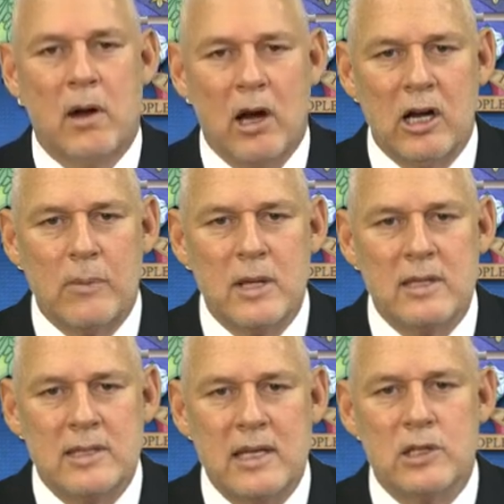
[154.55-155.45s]
Our
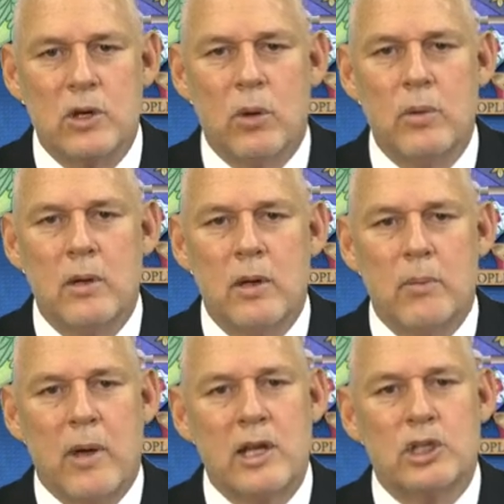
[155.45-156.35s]
government did so
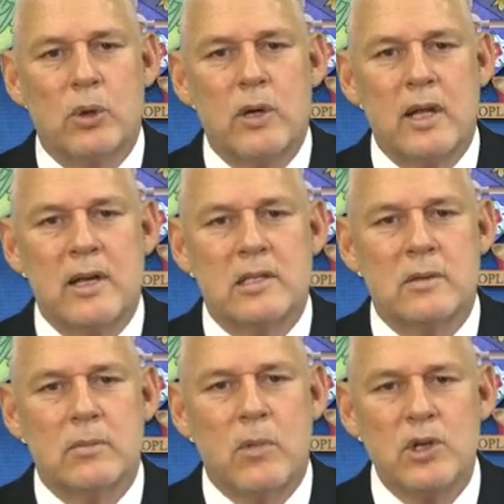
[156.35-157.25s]
by ensuring that as
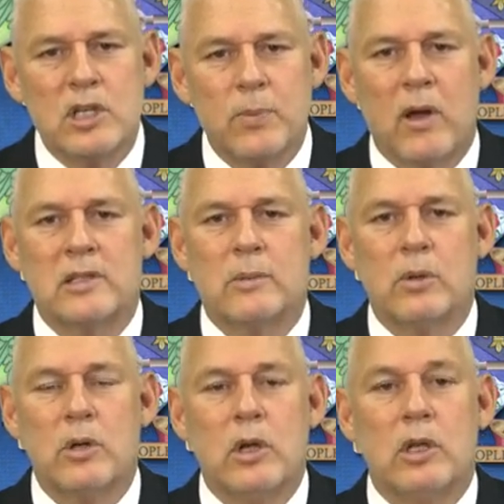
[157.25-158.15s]
much as
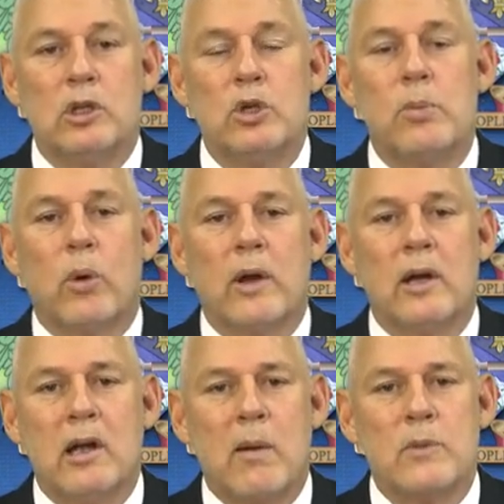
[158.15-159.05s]
possible, new
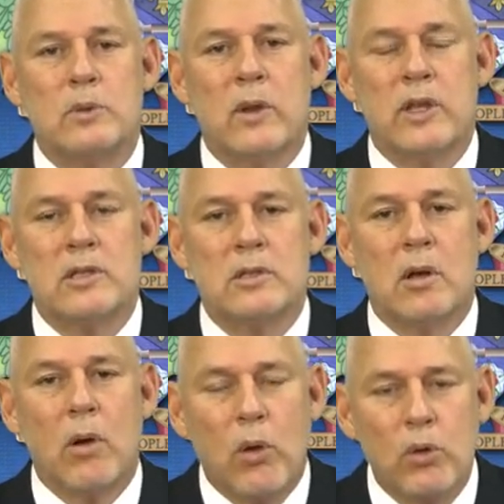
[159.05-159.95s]
borrowing comes with its
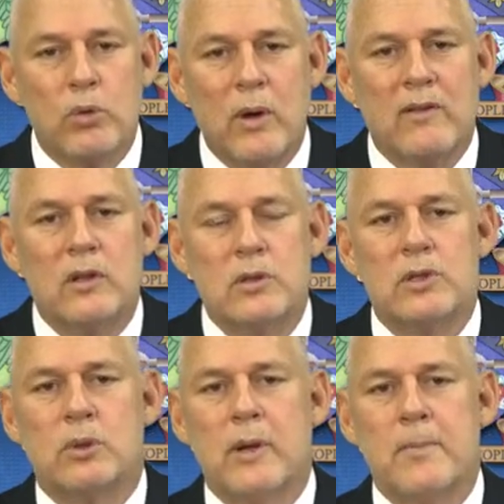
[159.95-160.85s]
own revenue
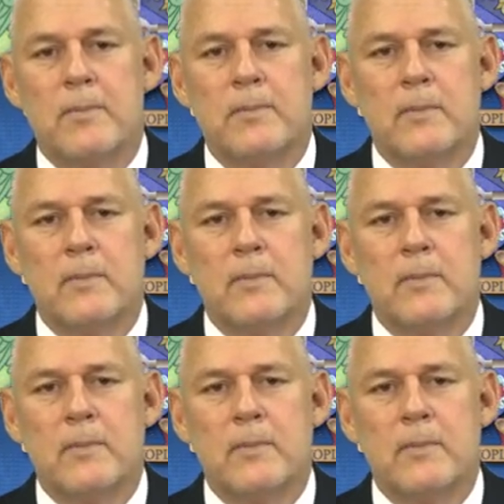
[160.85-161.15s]
stream.